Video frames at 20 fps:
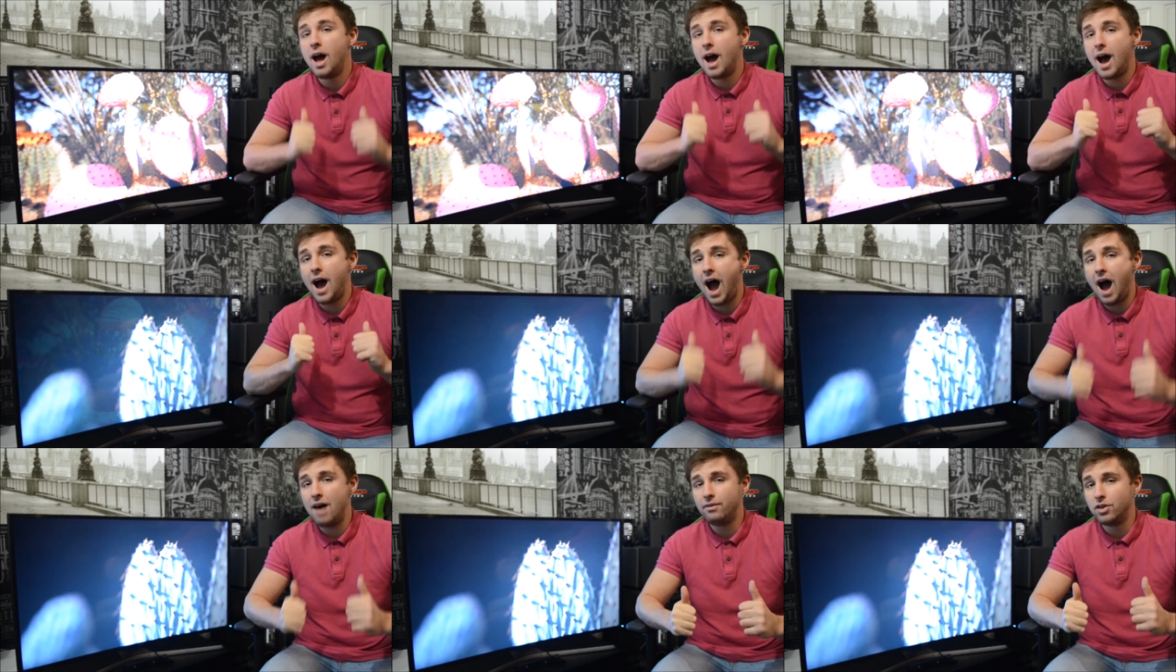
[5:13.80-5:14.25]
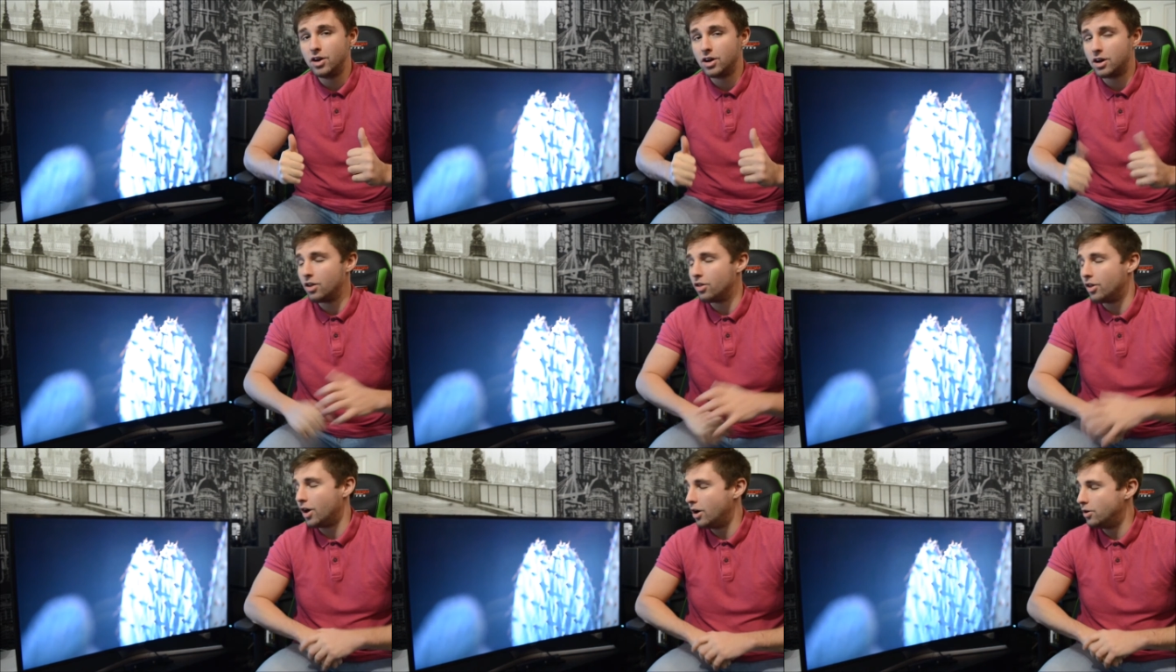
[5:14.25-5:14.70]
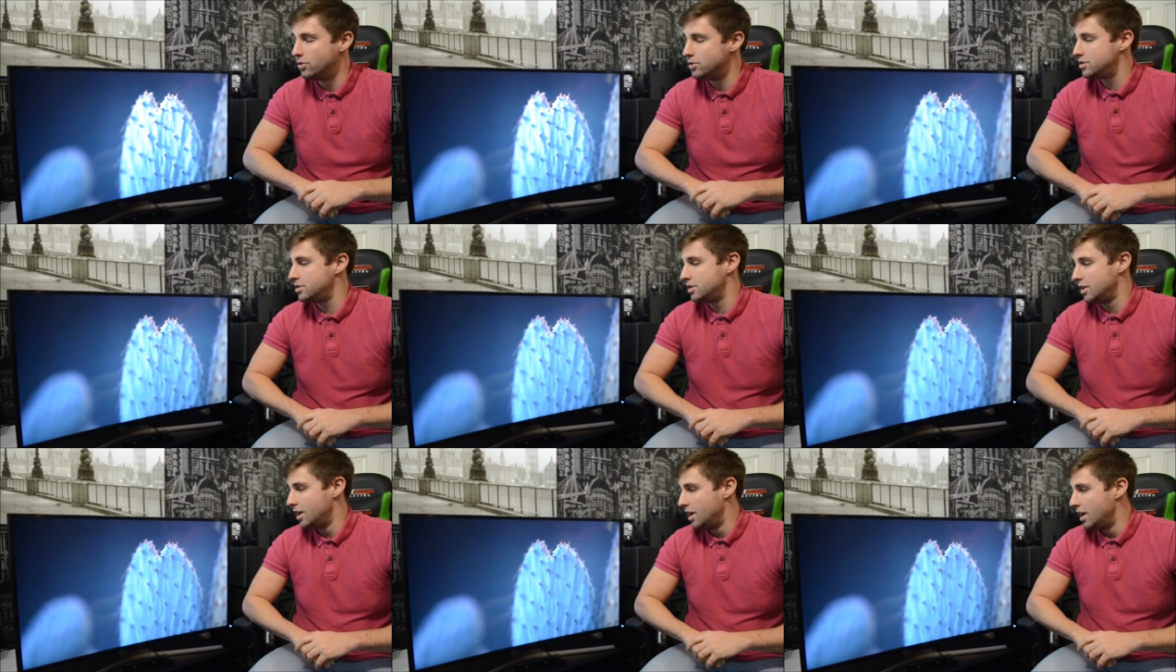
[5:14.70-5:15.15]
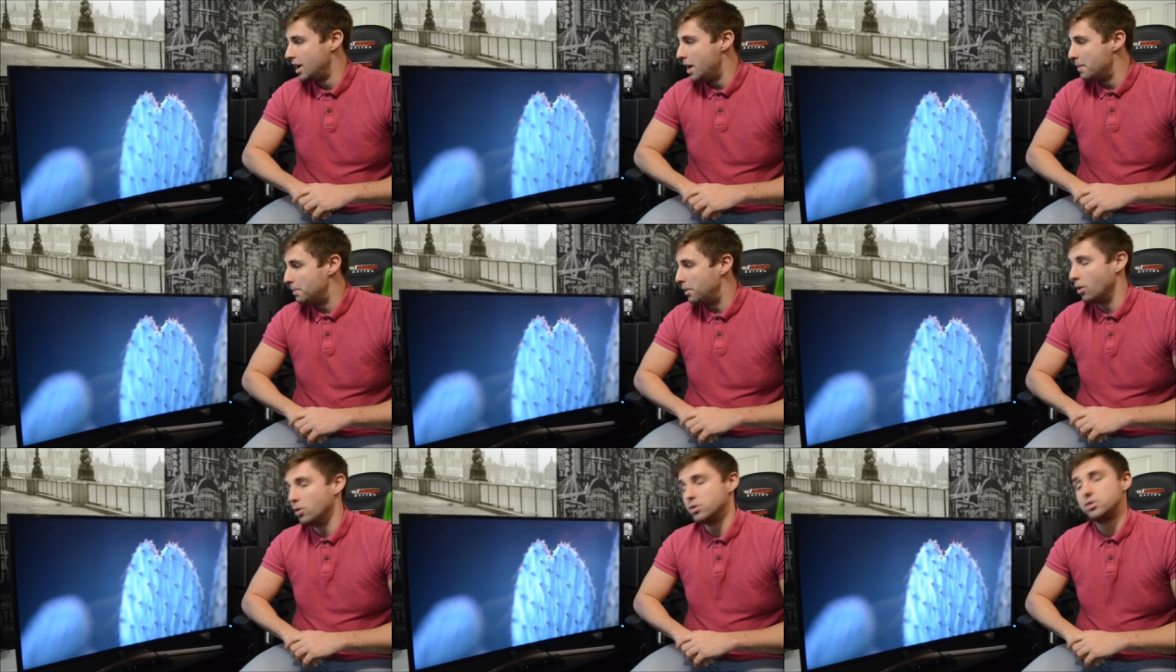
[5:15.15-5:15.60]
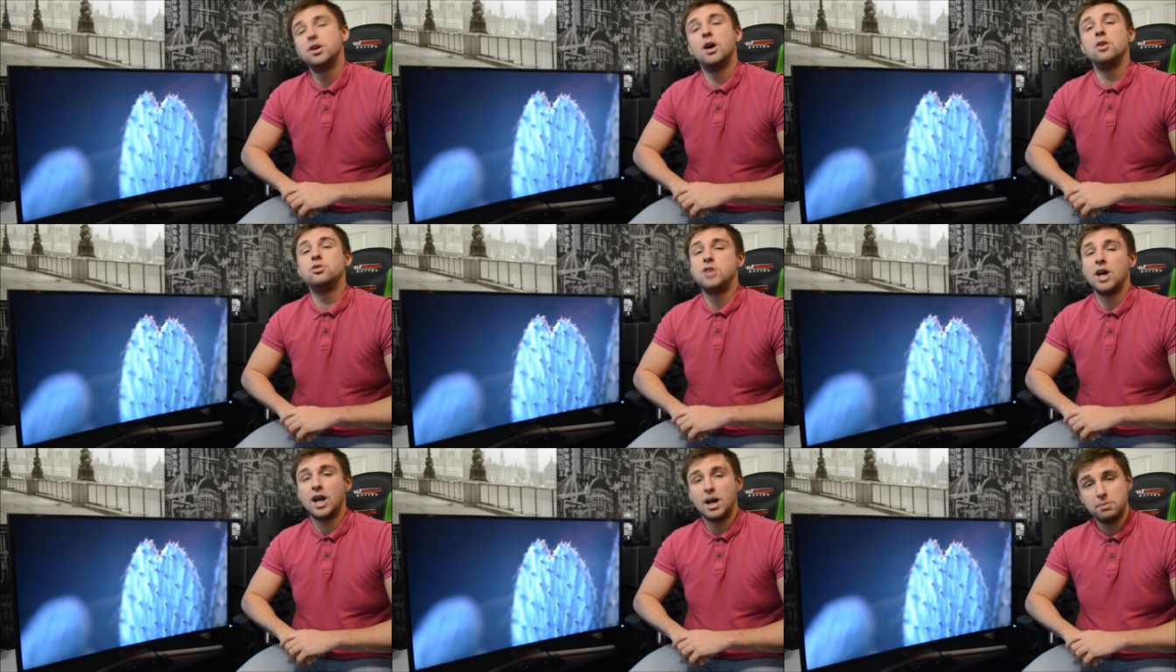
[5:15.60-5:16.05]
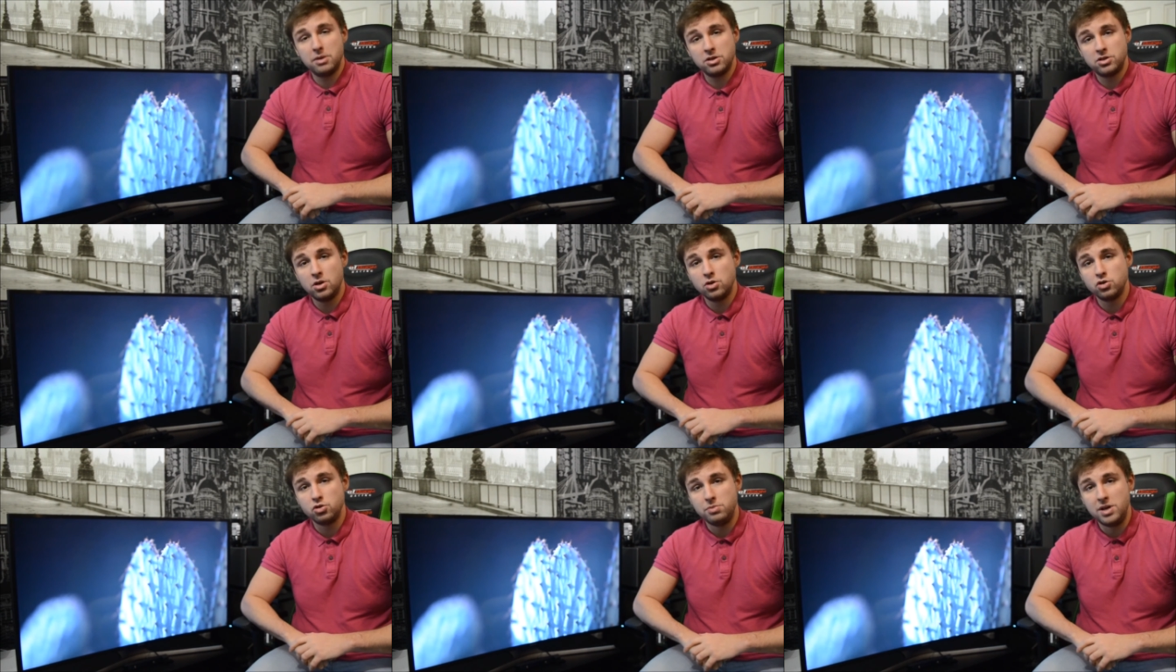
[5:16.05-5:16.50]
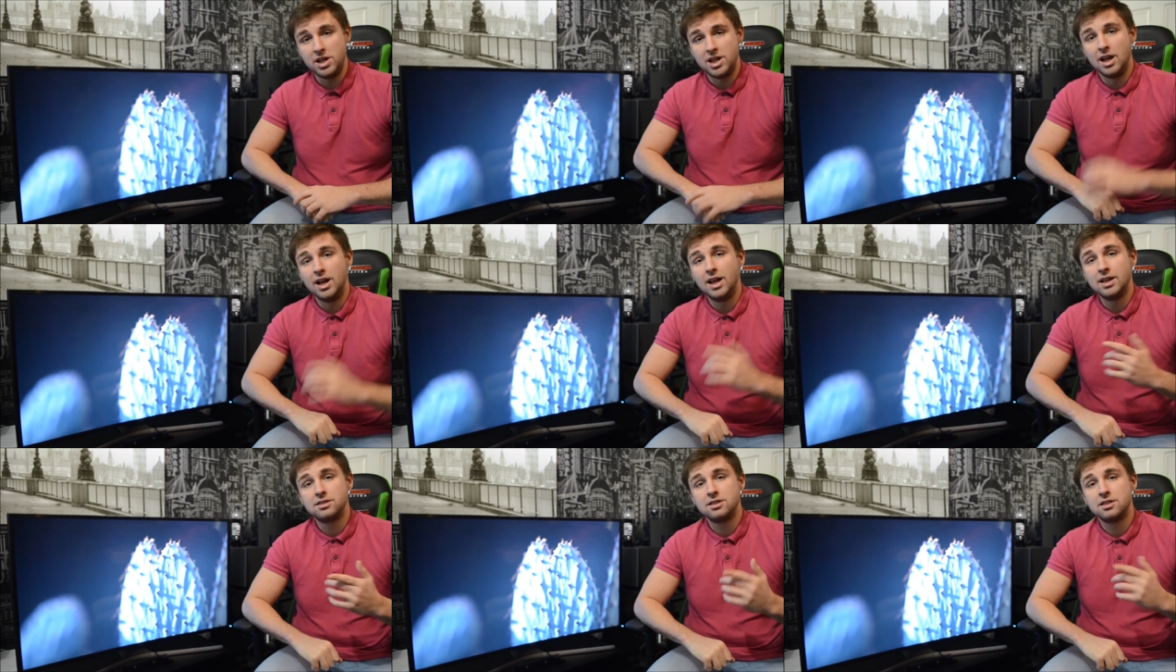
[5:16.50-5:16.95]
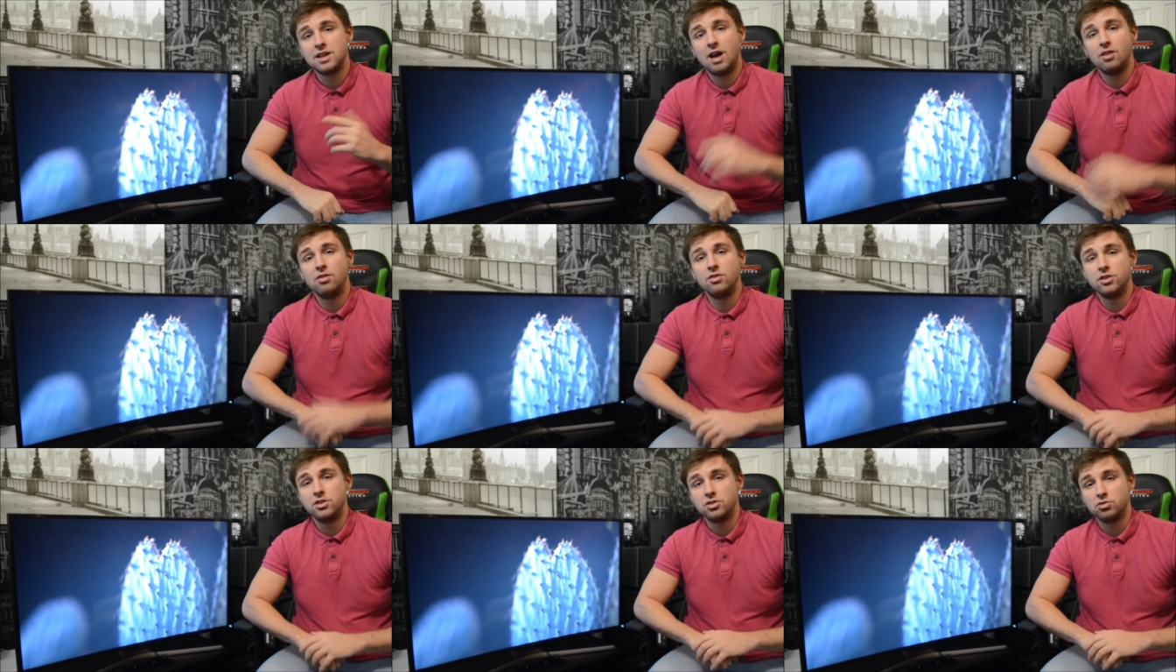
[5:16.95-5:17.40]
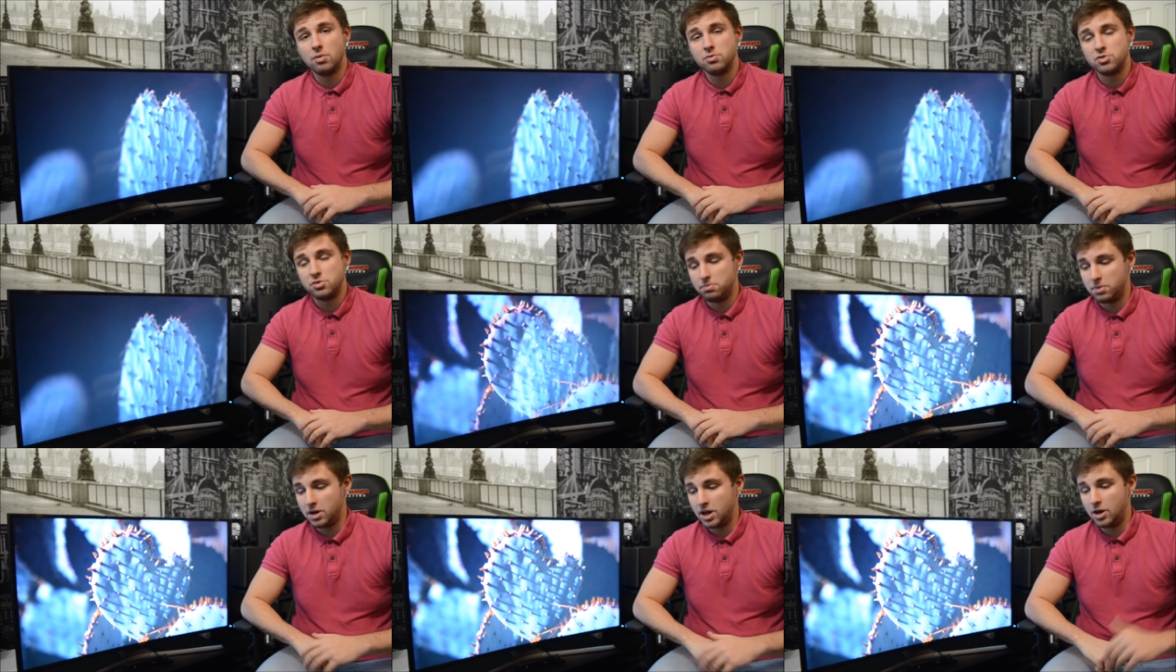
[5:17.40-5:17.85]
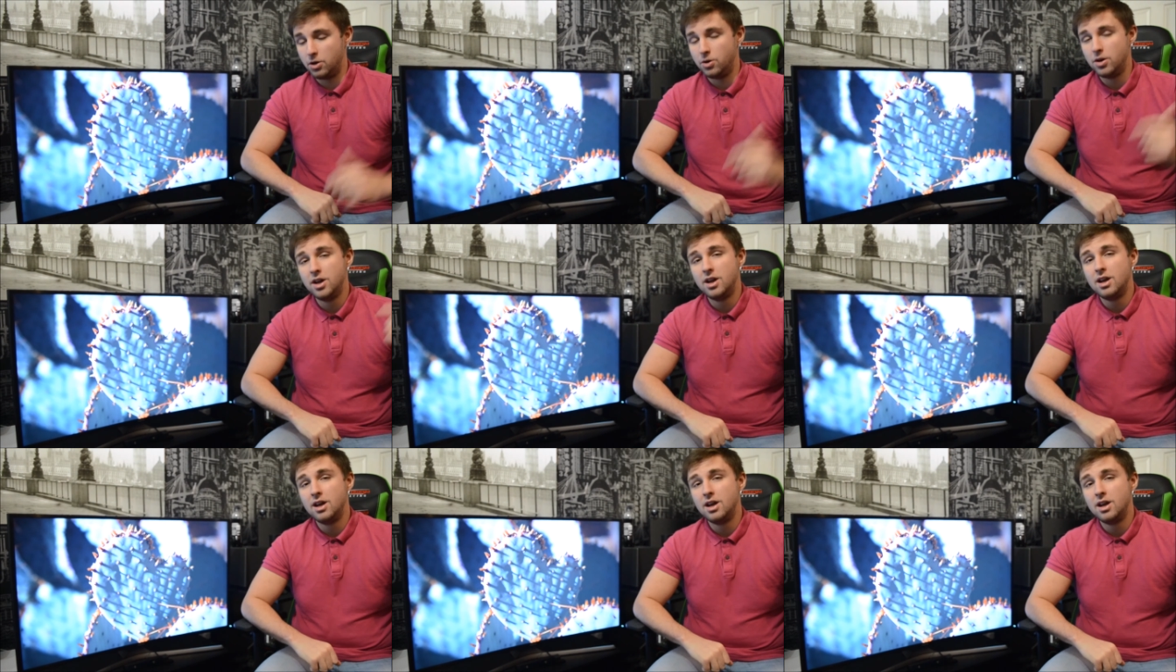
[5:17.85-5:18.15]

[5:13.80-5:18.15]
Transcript: have a look at those. But also check out my social media. Links to that are in the description below.